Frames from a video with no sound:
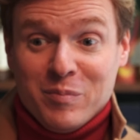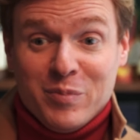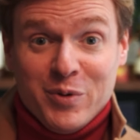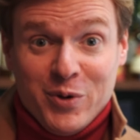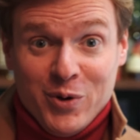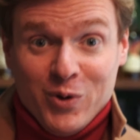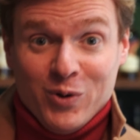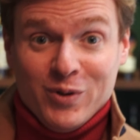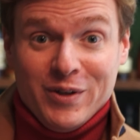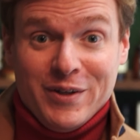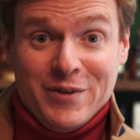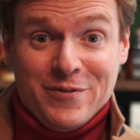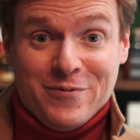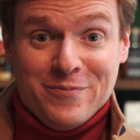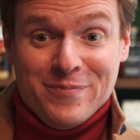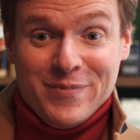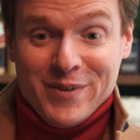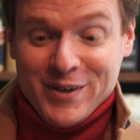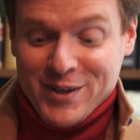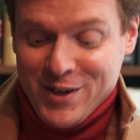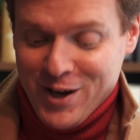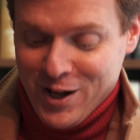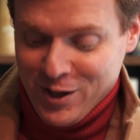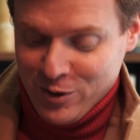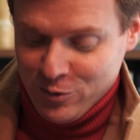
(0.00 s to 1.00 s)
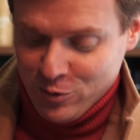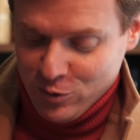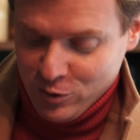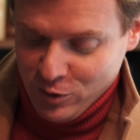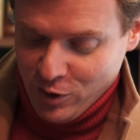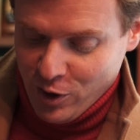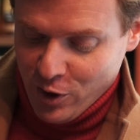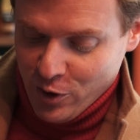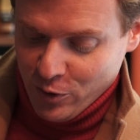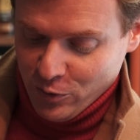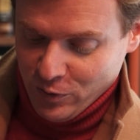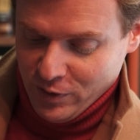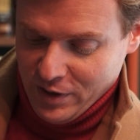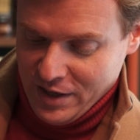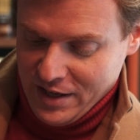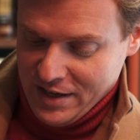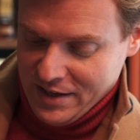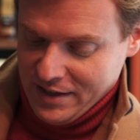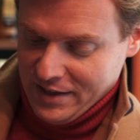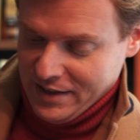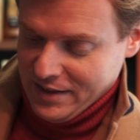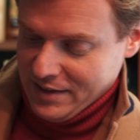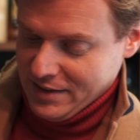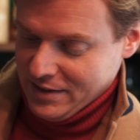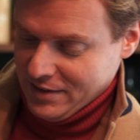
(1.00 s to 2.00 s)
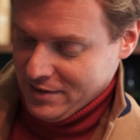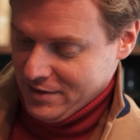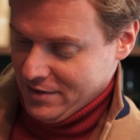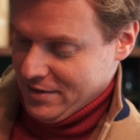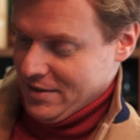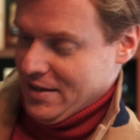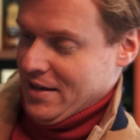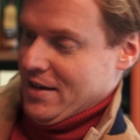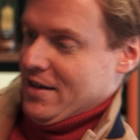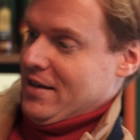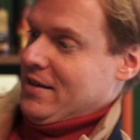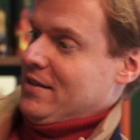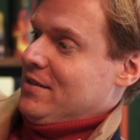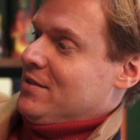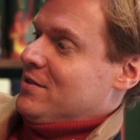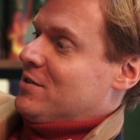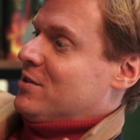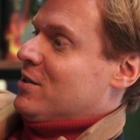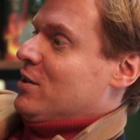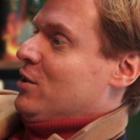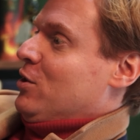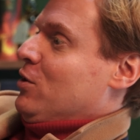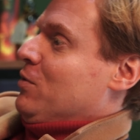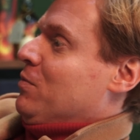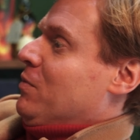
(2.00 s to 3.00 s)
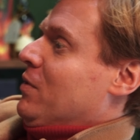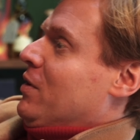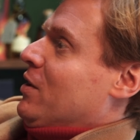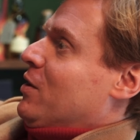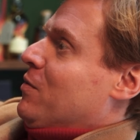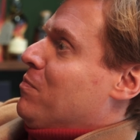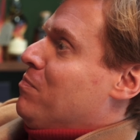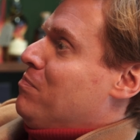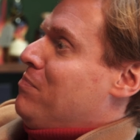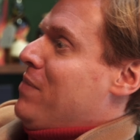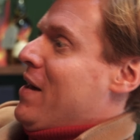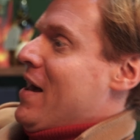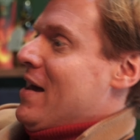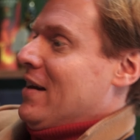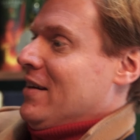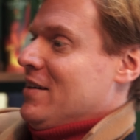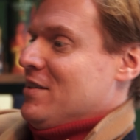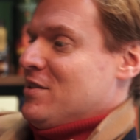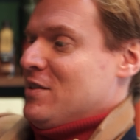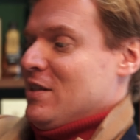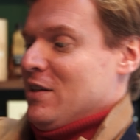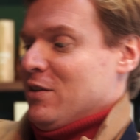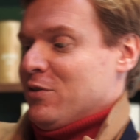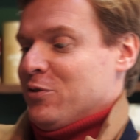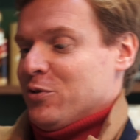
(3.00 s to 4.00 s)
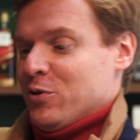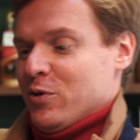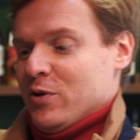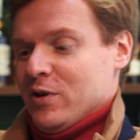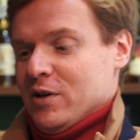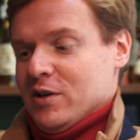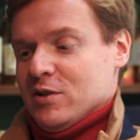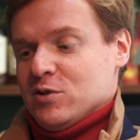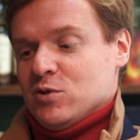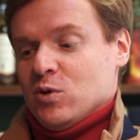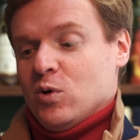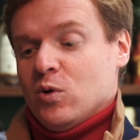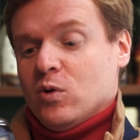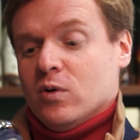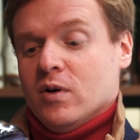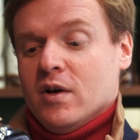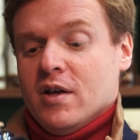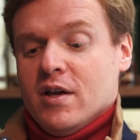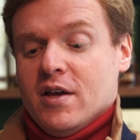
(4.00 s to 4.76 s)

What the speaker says: purely from the colour alone. It is, you can barely see through it at all.